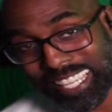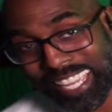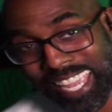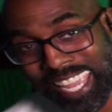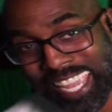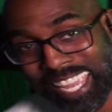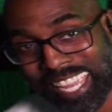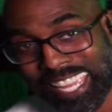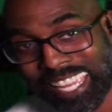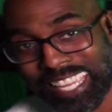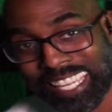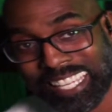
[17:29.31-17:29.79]

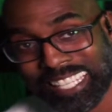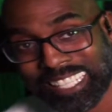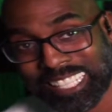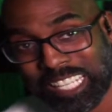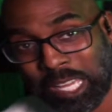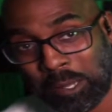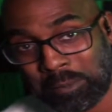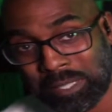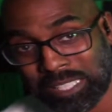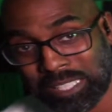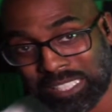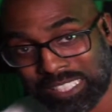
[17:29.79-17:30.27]
And
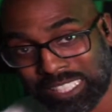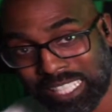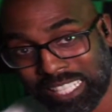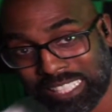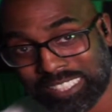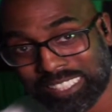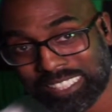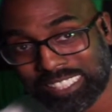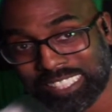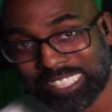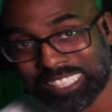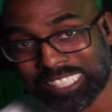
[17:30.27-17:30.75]
I mean, yes,
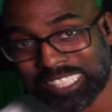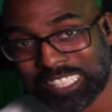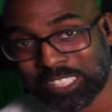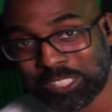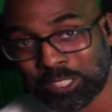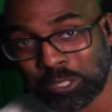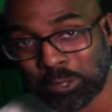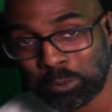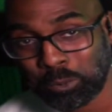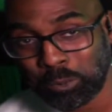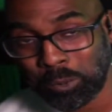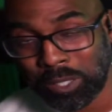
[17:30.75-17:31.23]
it can get
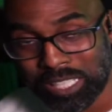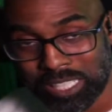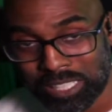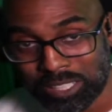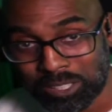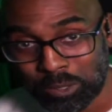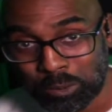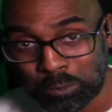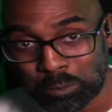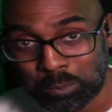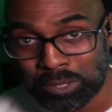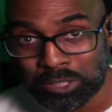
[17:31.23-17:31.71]

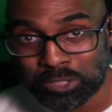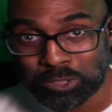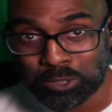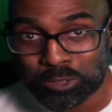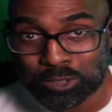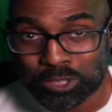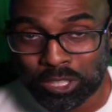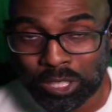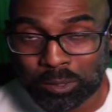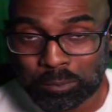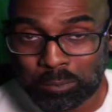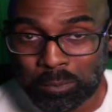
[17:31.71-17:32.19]
derailed, but you're
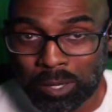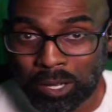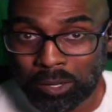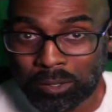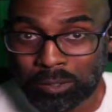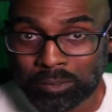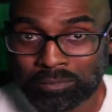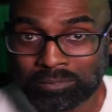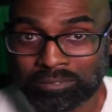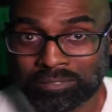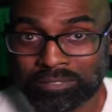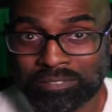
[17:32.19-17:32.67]
talking
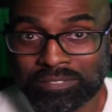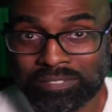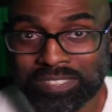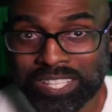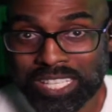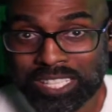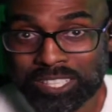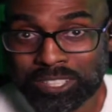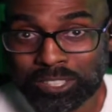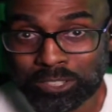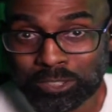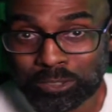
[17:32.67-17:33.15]
about
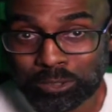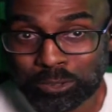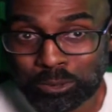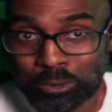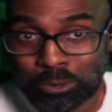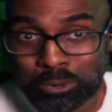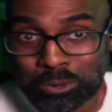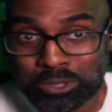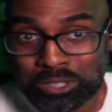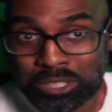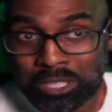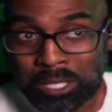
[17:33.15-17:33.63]

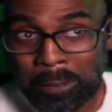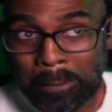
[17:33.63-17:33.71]
vehicles